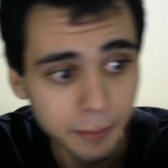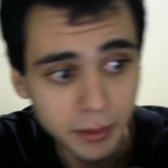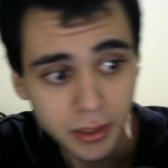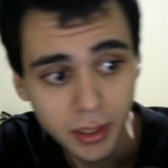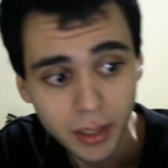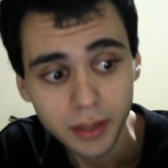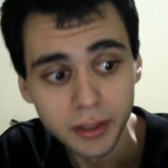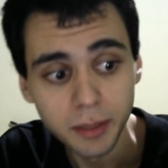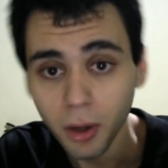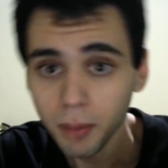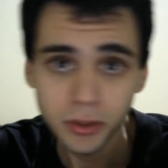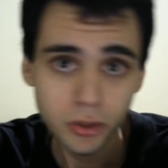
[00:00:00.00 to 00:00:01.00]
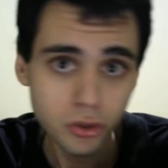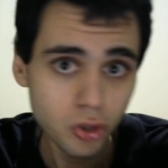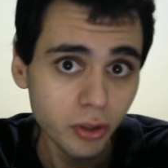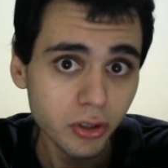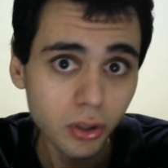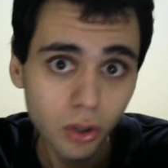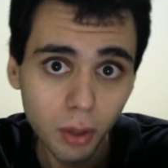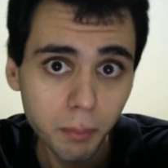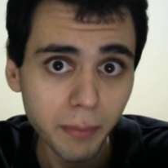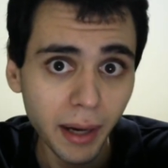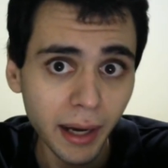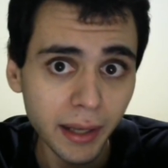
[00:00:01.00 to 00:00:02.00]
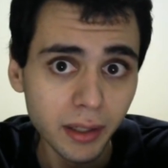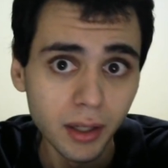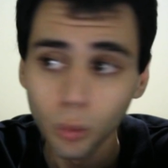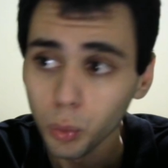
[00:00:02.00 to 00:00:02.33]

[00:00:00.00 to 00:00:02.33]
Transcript: but the moment you join the Combine,